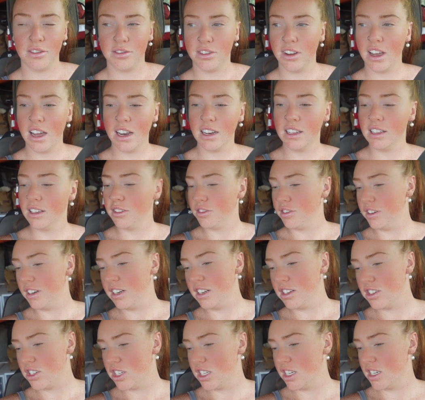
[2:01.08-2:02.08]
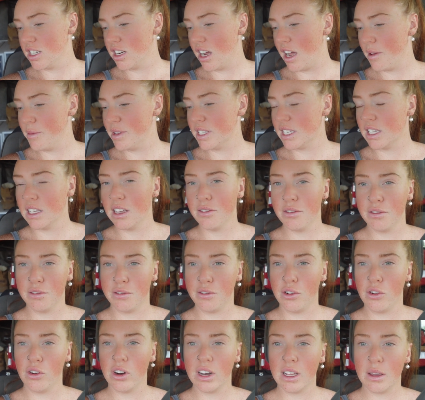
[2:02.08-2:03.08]
finally finished. The time is
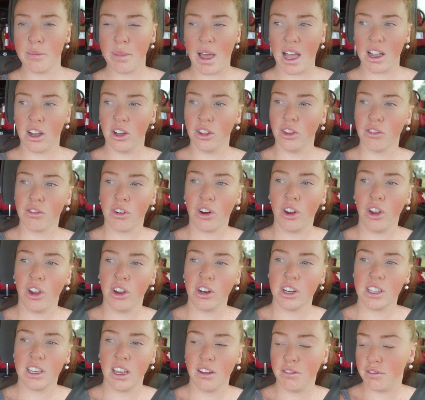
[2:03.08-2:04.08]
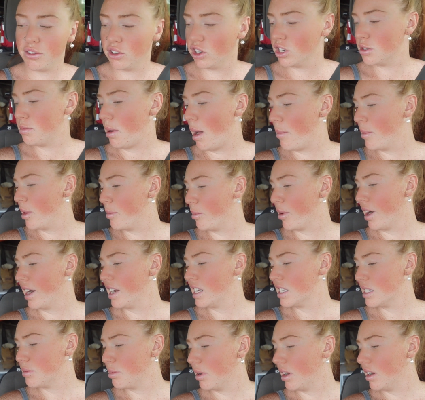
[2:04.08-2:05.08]
11:40, back on the road. Kev forgot to pump the
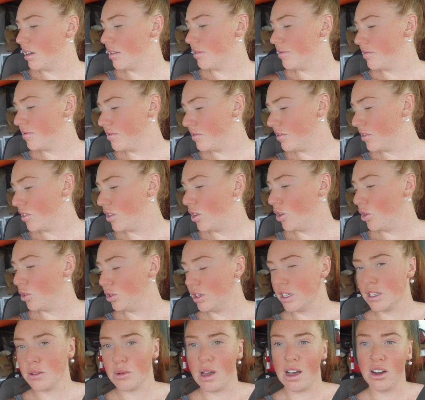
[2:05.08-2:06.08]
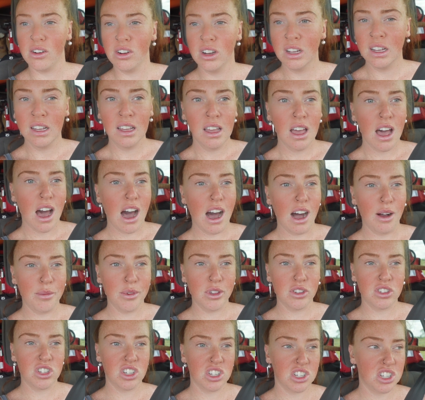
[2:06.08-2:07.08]
brakes, but all is well. He
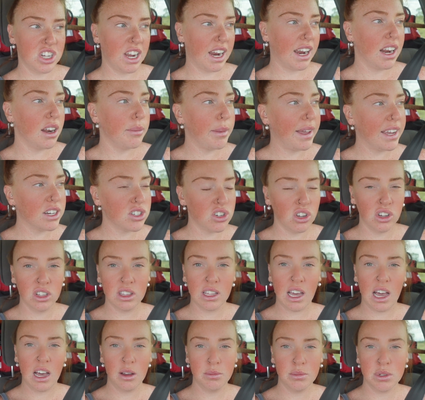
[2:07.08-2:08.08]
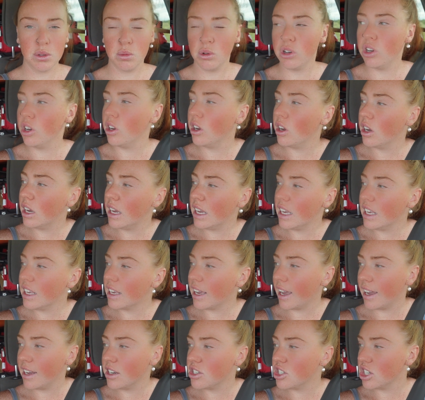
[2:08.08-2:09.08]
was just checking to make sure that the hubs were
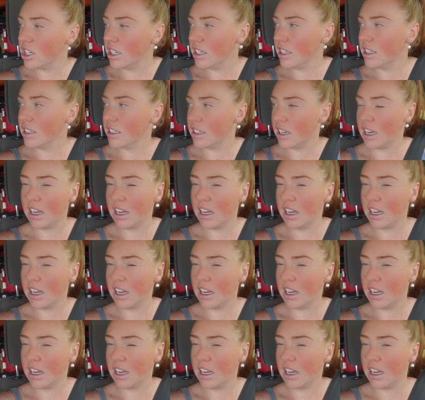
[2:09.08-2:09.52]
engaging,